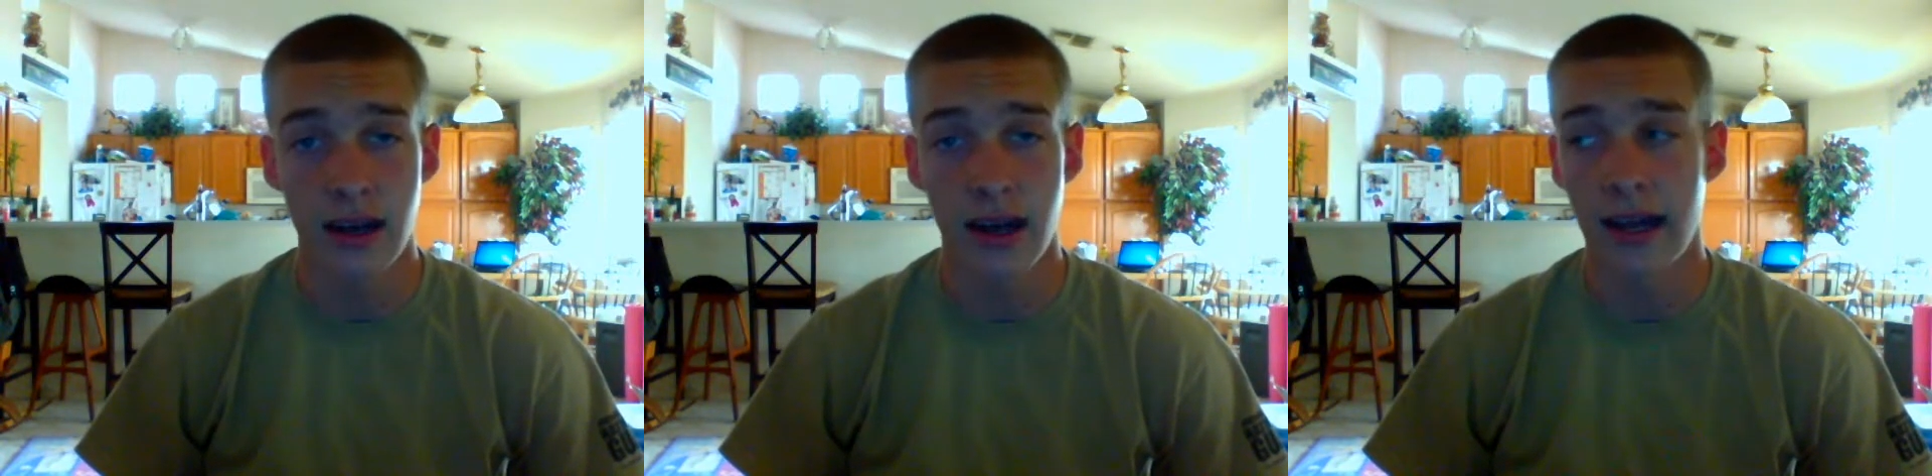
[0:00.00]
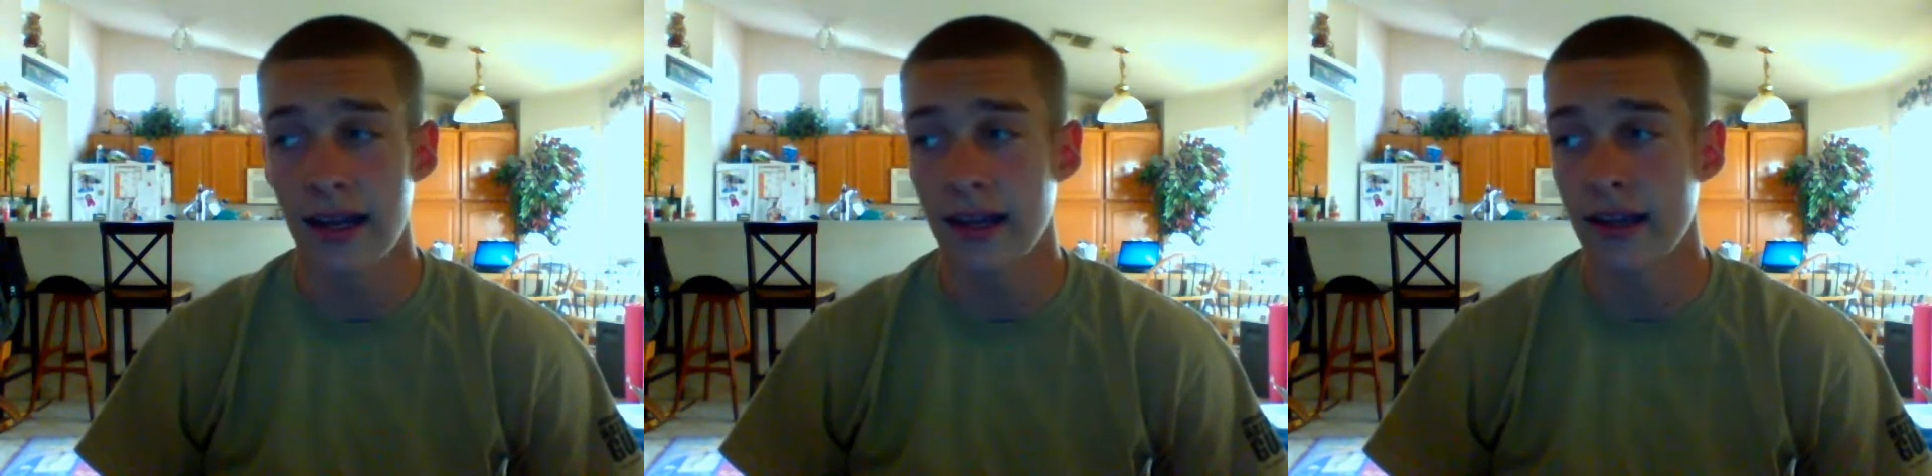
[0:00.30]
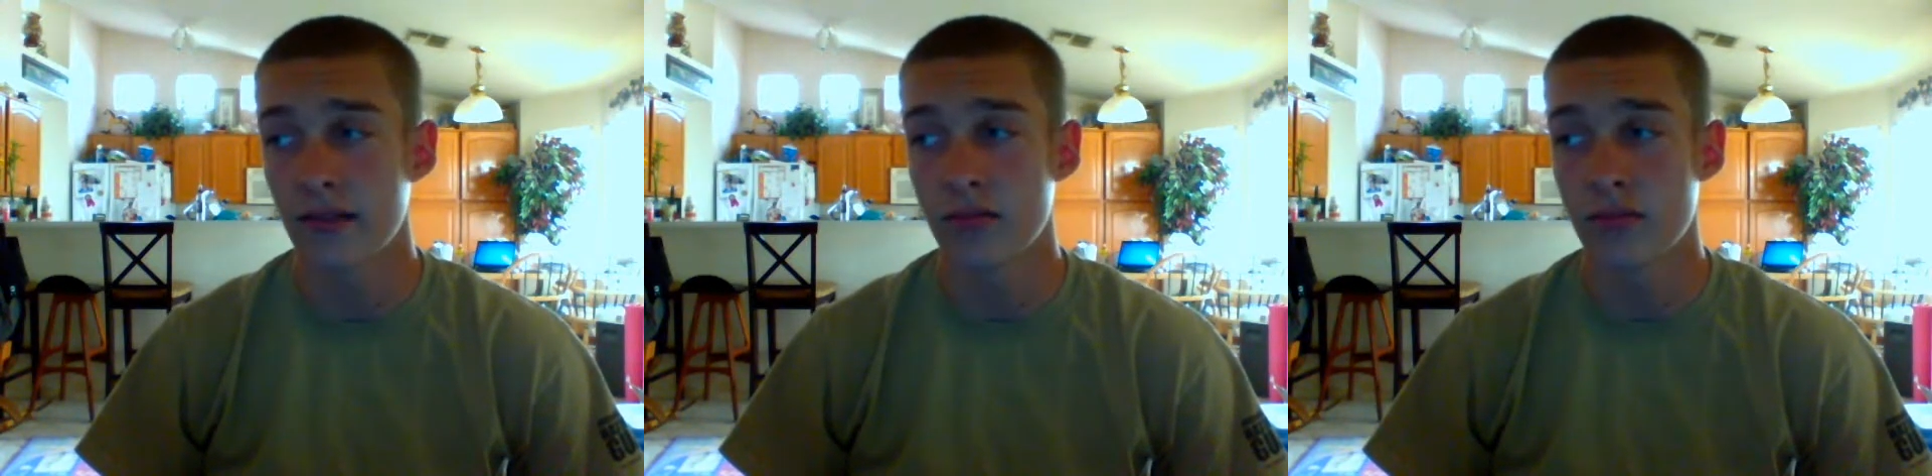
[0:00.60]

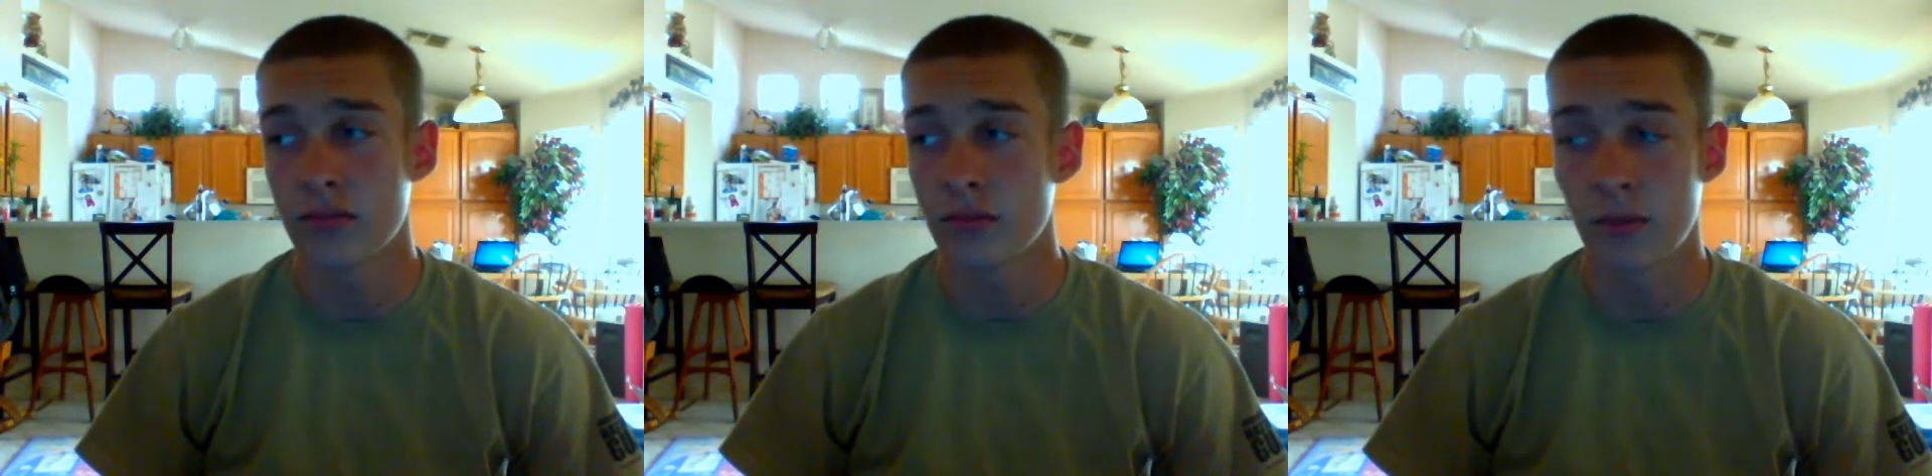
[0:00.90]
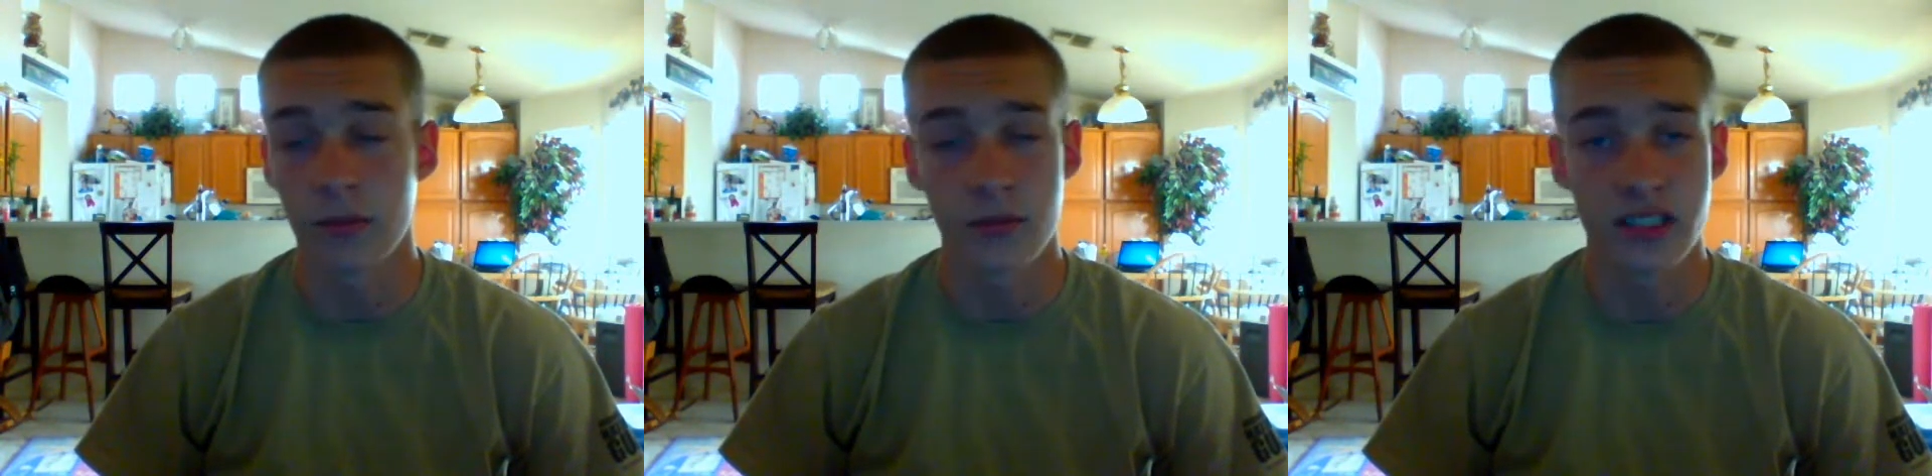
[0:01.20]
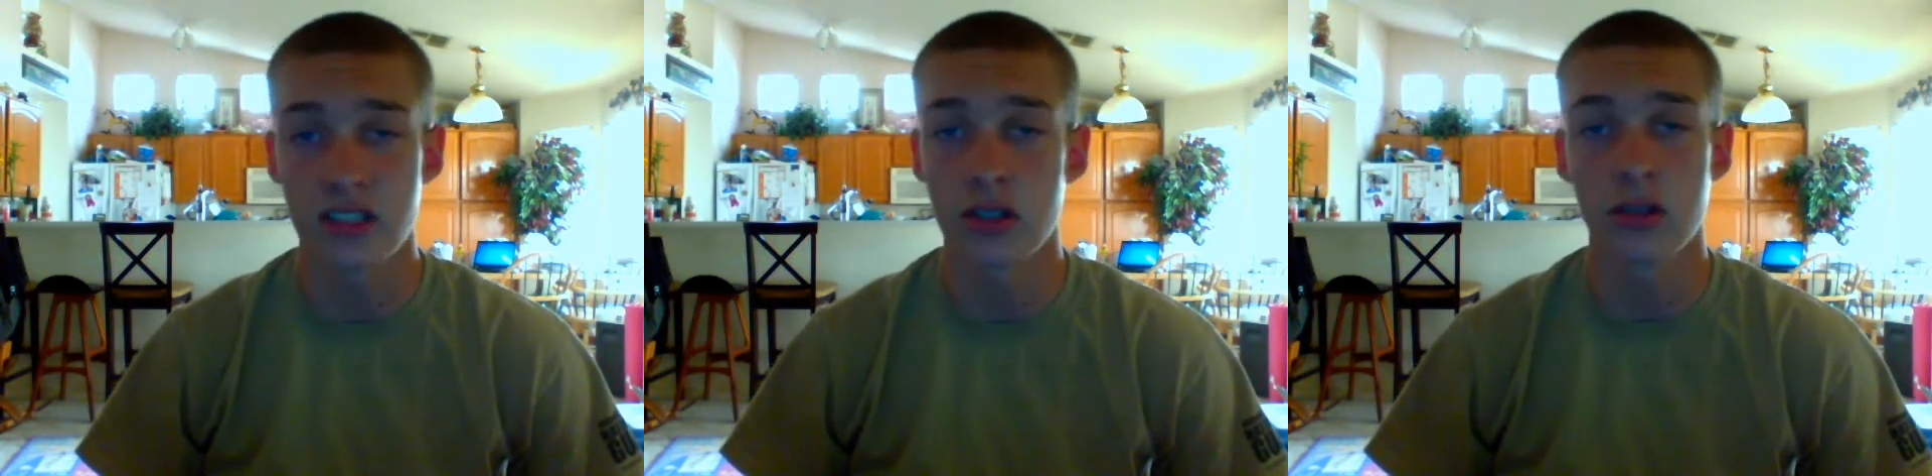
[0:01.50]
I
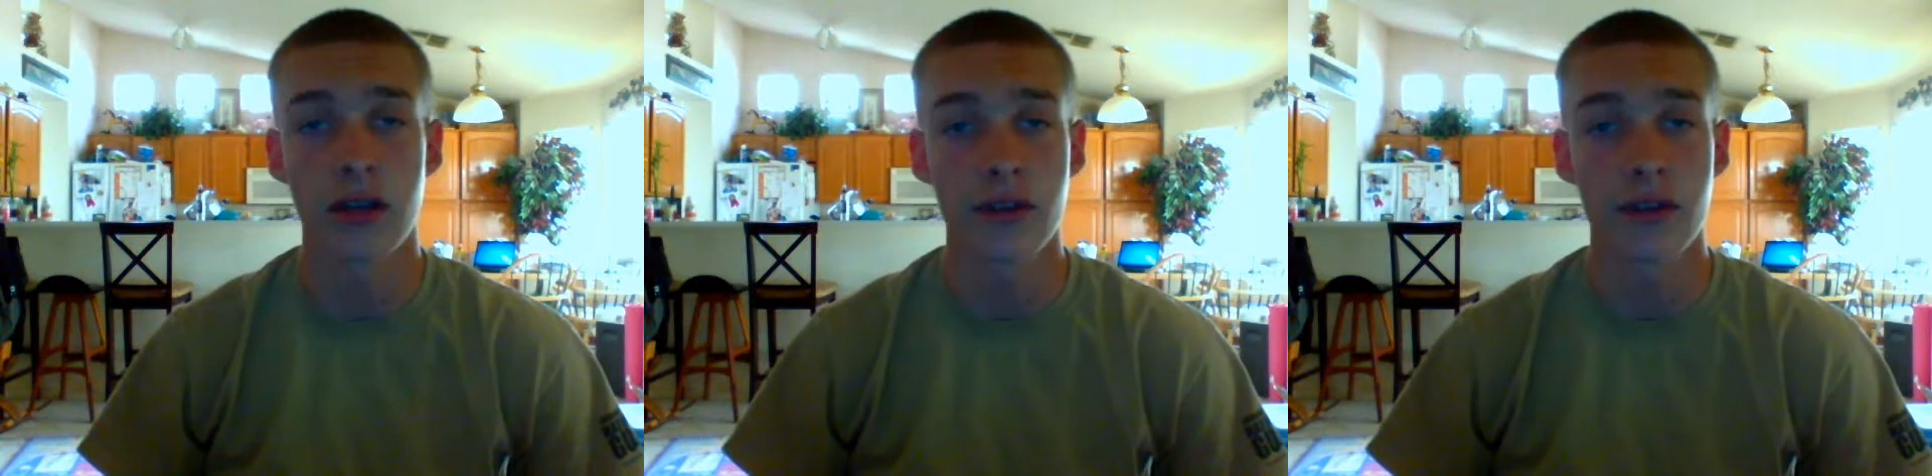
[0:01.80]
still